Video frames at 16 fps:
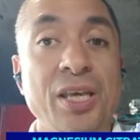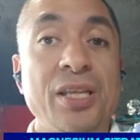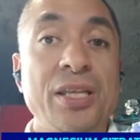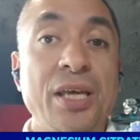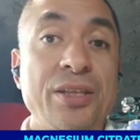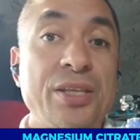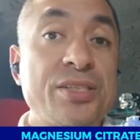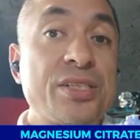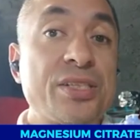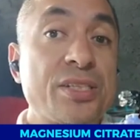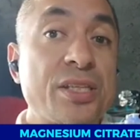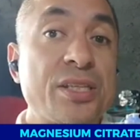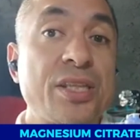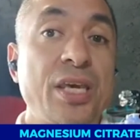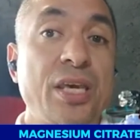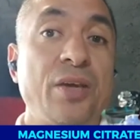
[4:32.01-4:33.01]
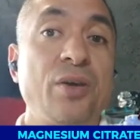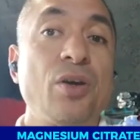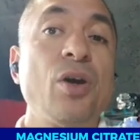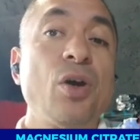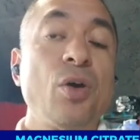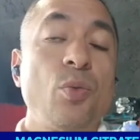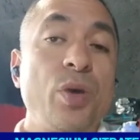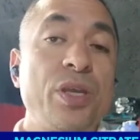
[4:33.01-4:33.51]
Now, this is the thing
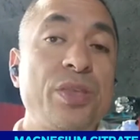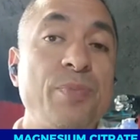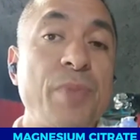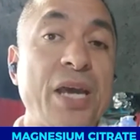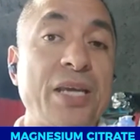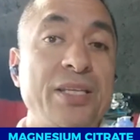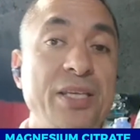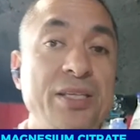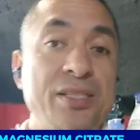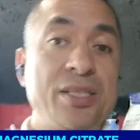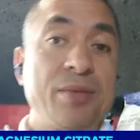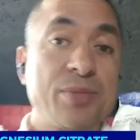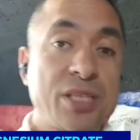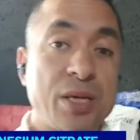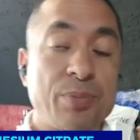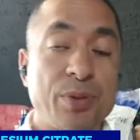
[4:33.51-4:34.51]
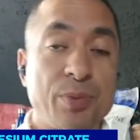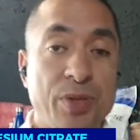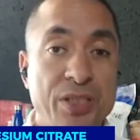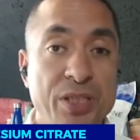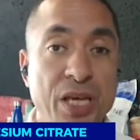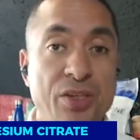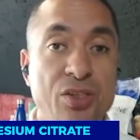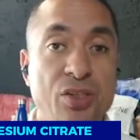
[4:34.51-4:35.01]
with magnesium
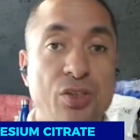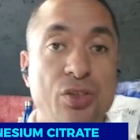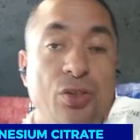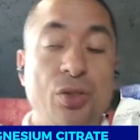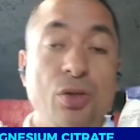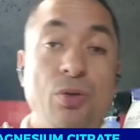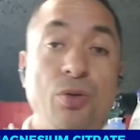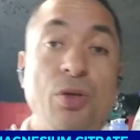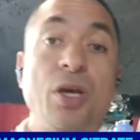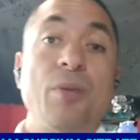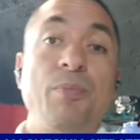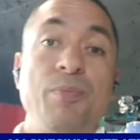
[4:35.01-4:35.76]
supplementation too.